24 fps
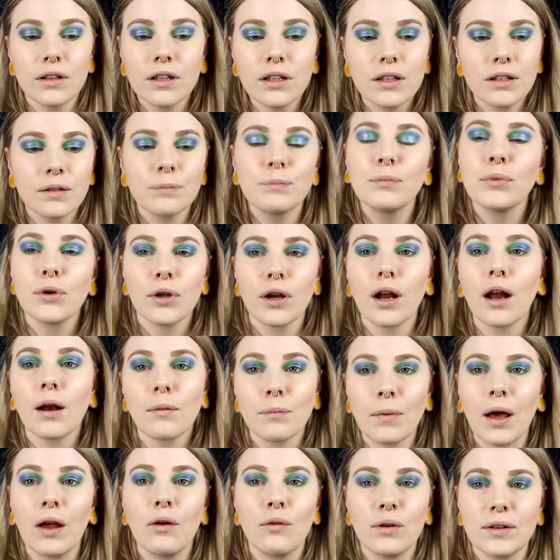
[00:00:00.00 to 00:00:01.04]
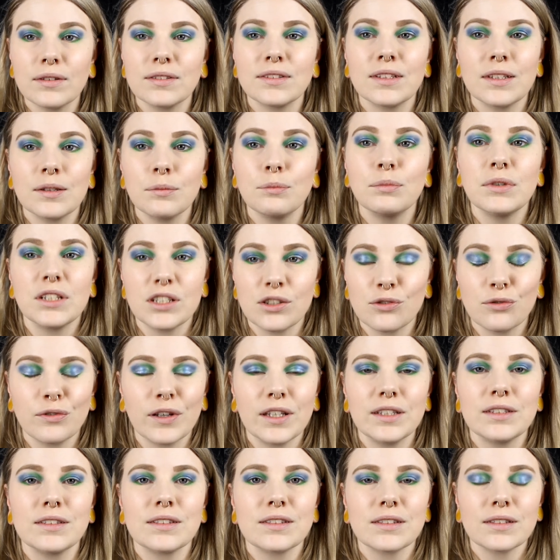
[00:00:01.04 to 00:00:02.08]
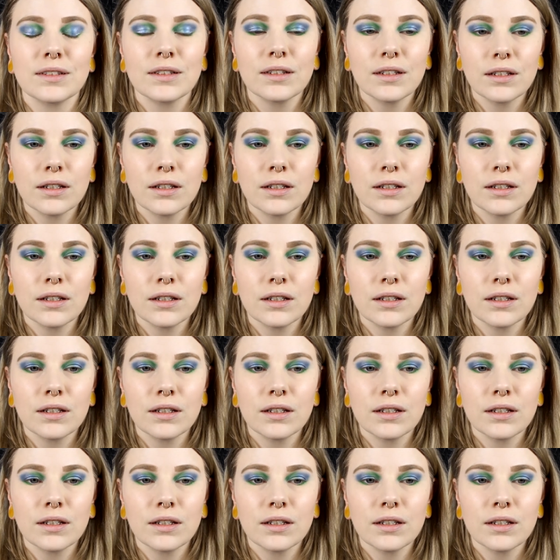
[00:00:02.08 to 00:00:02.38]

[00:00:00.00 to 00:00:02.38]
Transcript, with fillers: uh, put on my resting bitch face